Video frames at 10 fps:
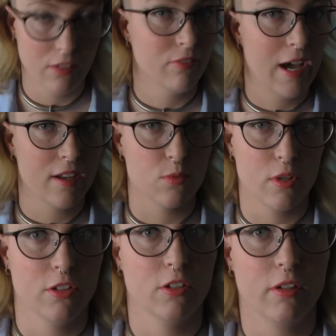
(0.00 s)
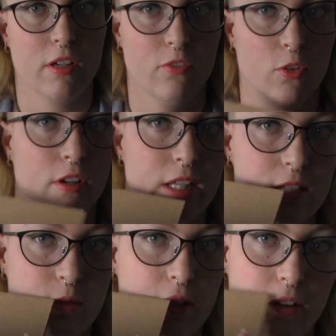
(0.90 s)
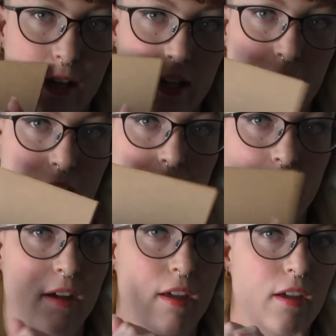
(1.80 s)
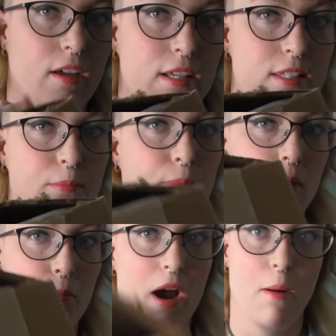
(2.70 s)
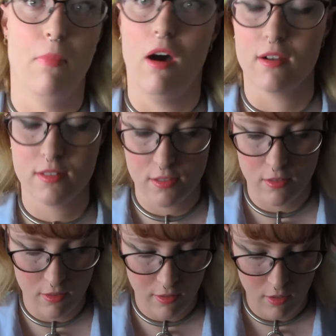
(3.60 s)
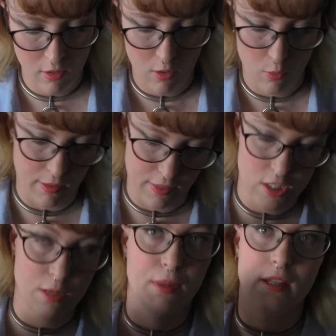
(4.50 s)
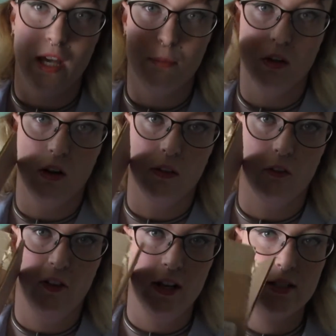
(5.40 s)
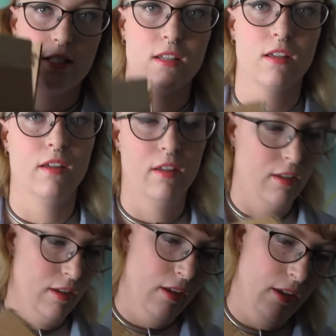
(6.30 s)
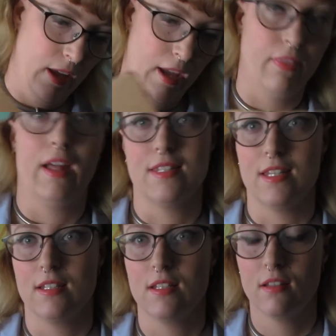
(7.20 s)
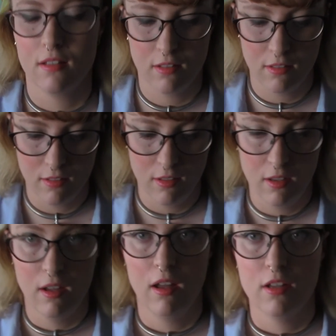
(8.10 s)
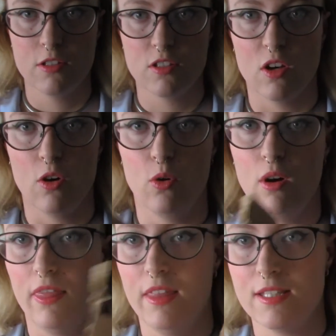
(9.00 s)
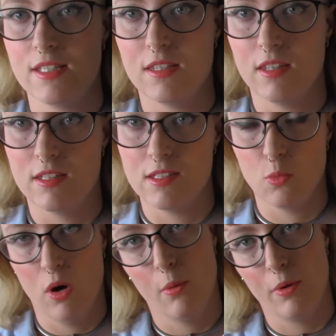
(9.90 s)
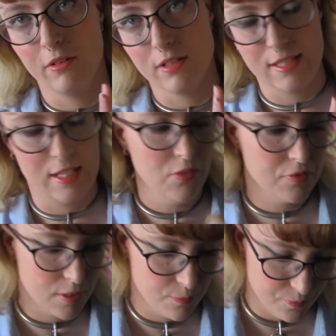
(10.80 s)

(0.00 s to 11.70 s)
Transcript: If that is what you're looking for, this is what you're gonna get. A simple brown box with the shipping label on the front, and that's it. So this is what we received.